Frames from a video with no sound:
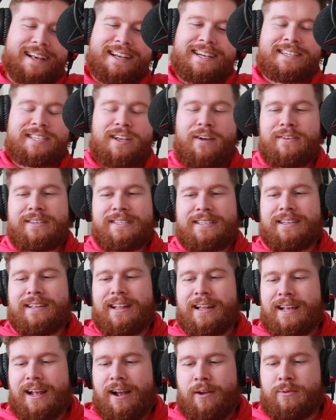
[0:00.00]
like, because obviously,
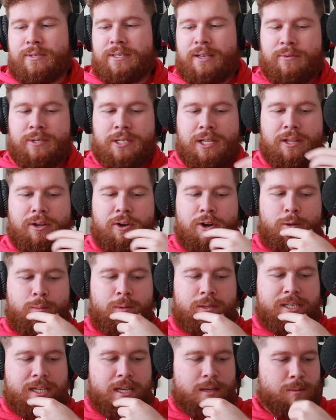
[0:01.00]
like, I was I was on the
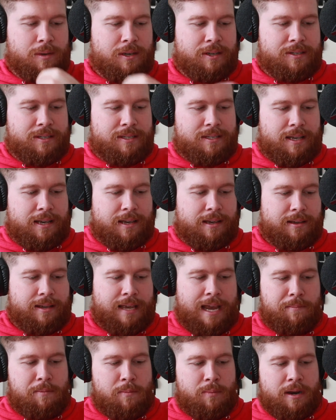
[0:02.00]
herbal tea because uh,
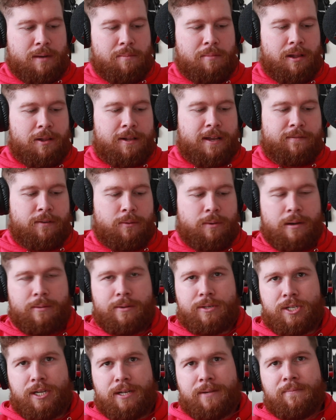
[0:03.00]
can't be bringing milk everywhere
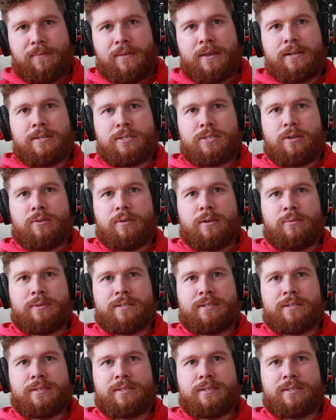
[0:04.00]
with you. So it